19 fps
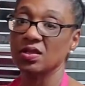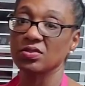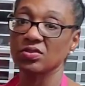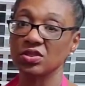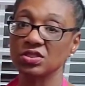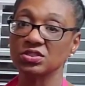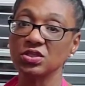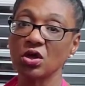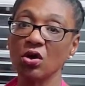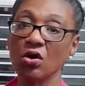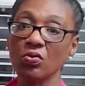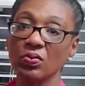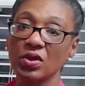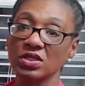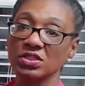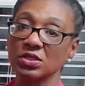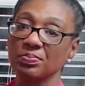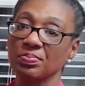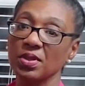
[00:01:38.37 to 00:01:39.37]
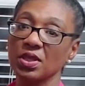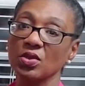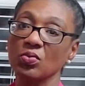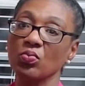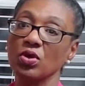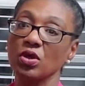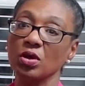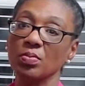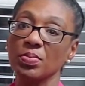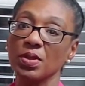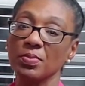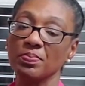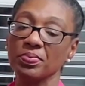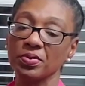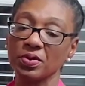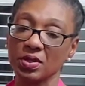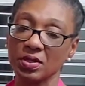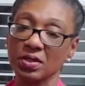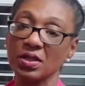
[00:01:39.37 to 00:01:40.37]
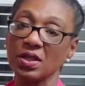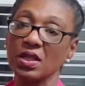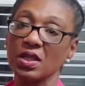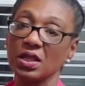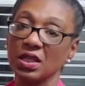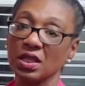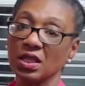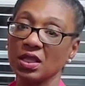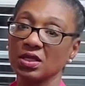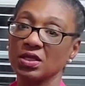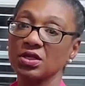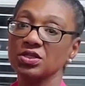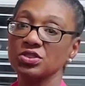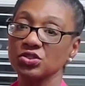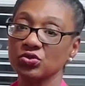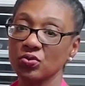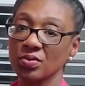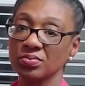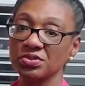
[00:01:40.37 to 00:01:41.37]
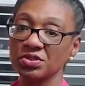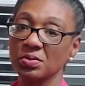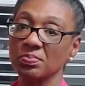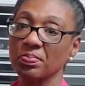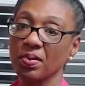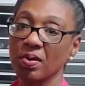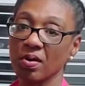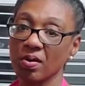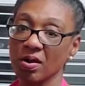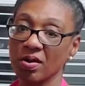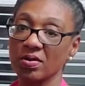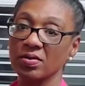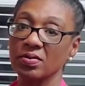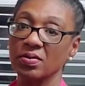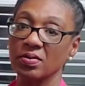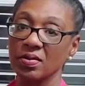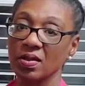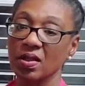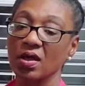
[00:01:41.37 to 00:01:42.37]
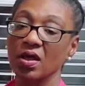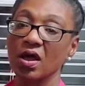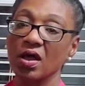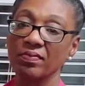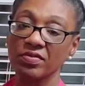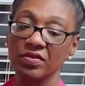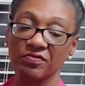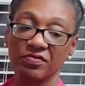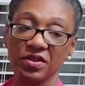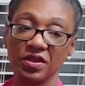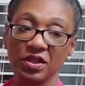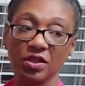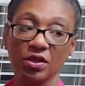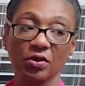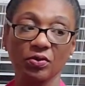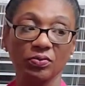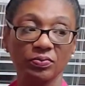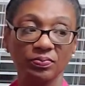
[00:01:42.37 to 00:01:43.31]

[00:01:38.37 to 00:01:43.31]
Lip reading: this whole recipe will be put in the description part of the video.